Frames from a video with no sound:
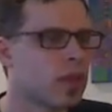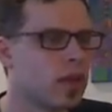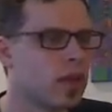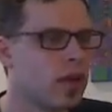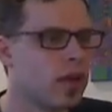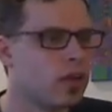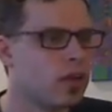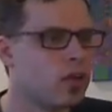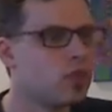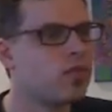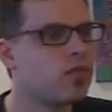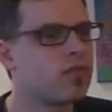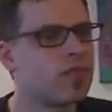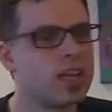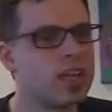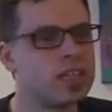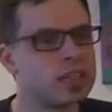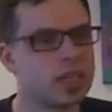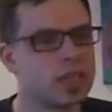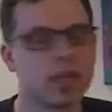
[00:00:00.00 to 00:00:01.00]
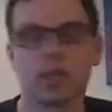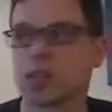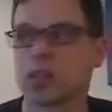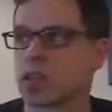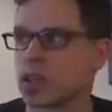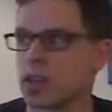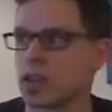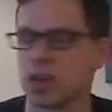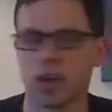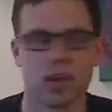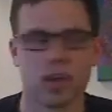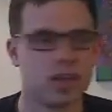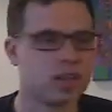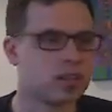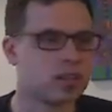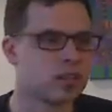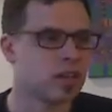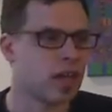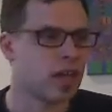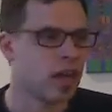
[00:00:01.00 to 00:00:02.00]
a new feature known
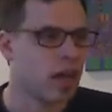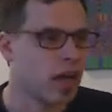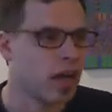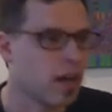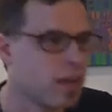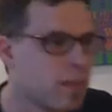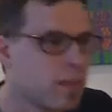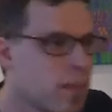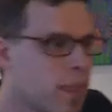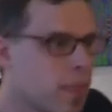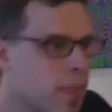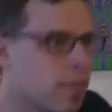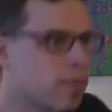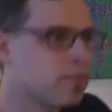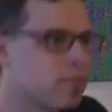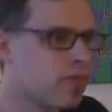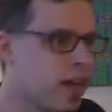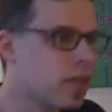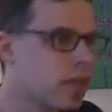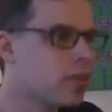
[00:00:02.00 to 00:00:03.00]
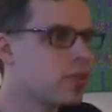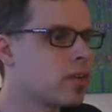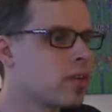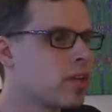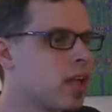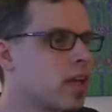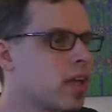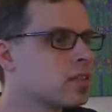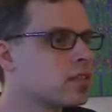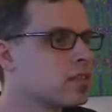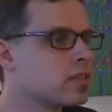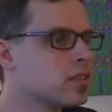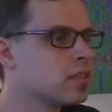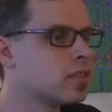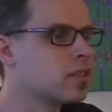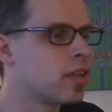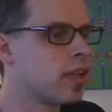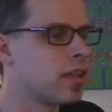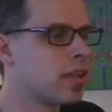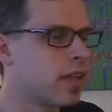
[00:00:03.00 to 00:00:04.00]
as value classes
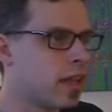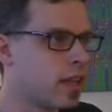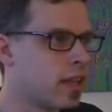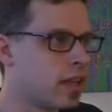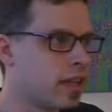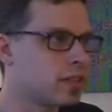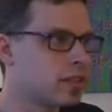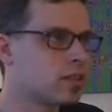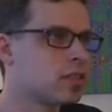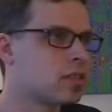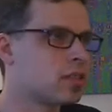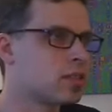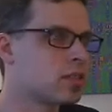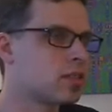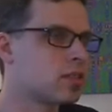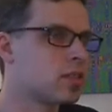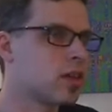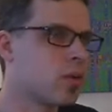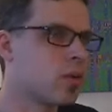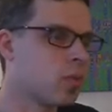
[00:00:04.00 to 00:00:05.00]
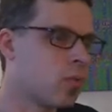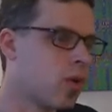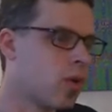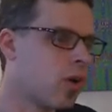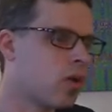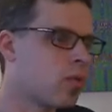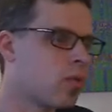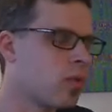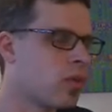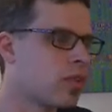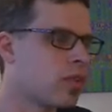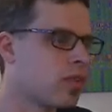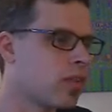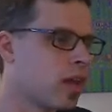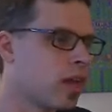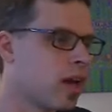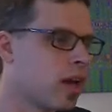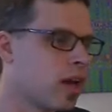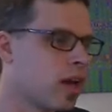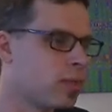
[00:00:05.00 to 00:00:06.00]
that lets us work with
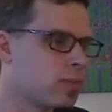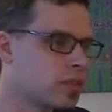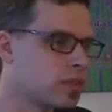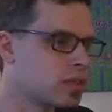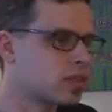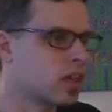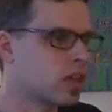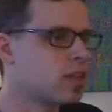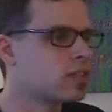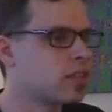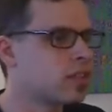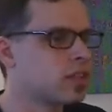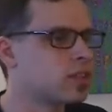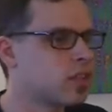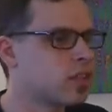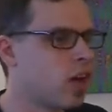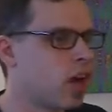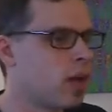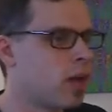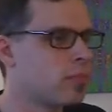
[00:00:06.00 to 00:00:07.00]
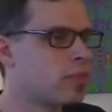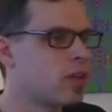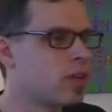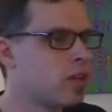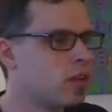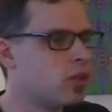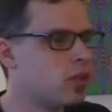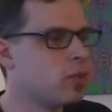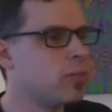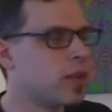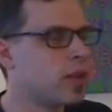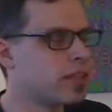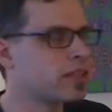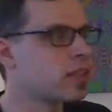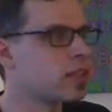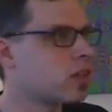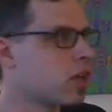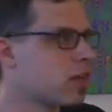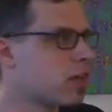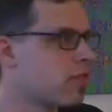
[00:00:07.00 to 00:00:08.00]
precisely typed
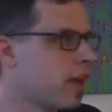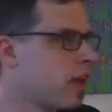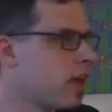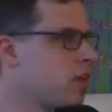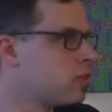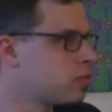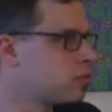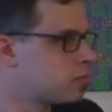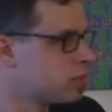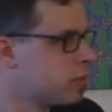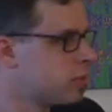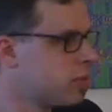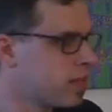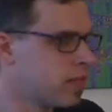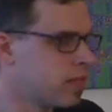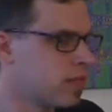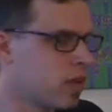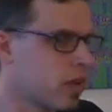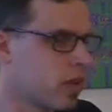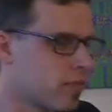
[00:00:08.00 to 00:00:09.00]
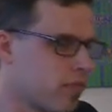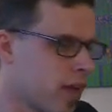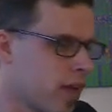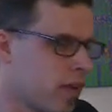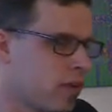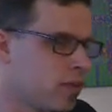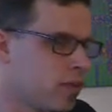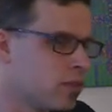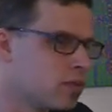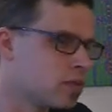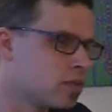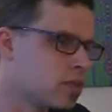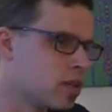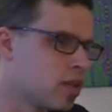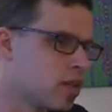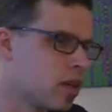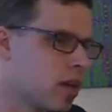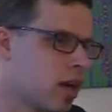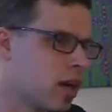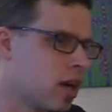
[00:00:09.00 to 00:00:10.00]
numeric-like values, primitive-like values
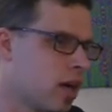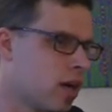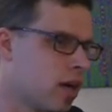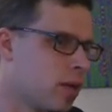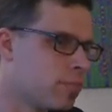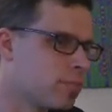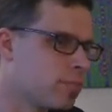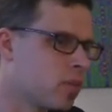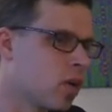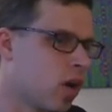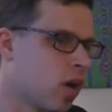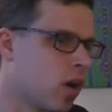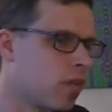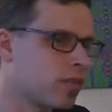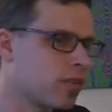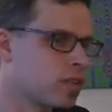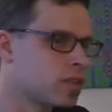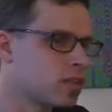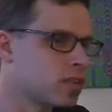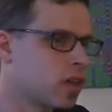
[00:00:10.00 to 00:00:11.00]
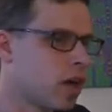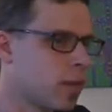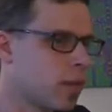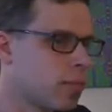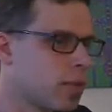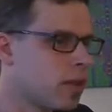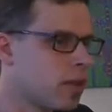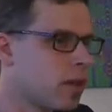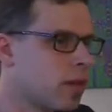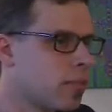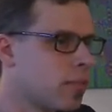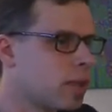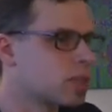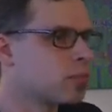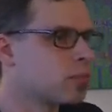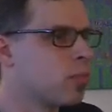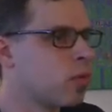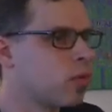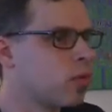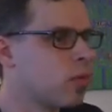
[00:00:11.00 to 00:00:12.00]
of this type much
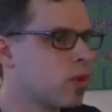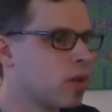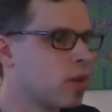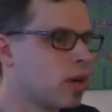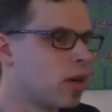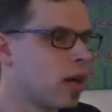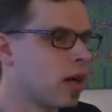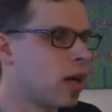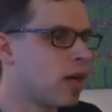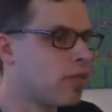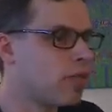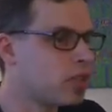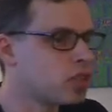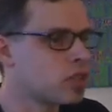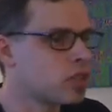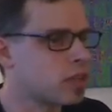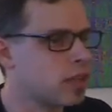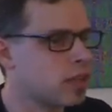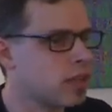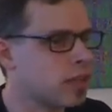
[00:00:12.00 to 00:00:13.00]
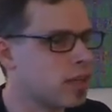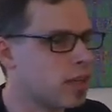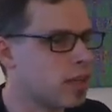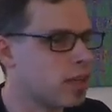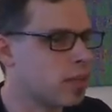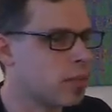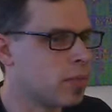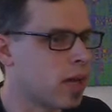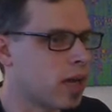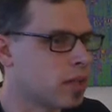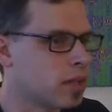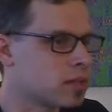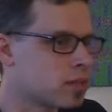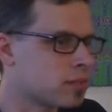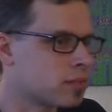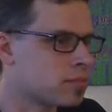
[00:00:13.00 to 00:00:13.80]
more efficiently than in the past.